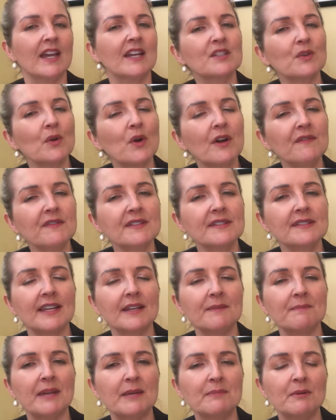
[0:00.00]
And so I often
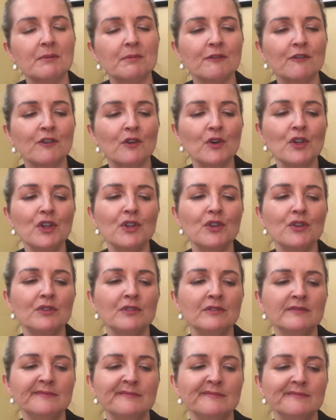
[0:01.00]
say to people, before
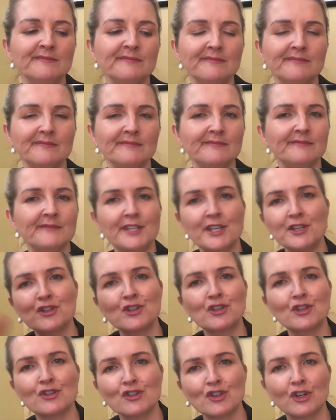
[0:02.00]
you
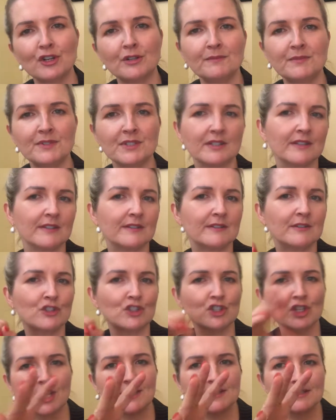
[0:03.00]
ditch your job to
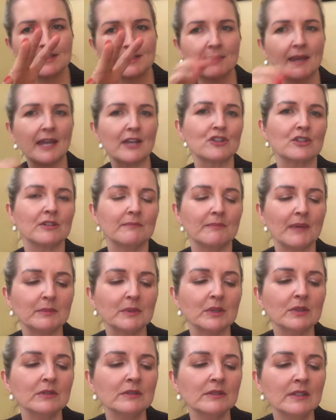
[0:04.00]
chase the passion
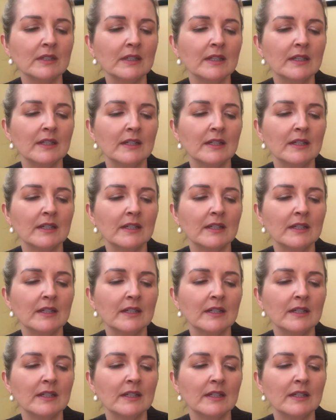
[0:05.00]
bubble,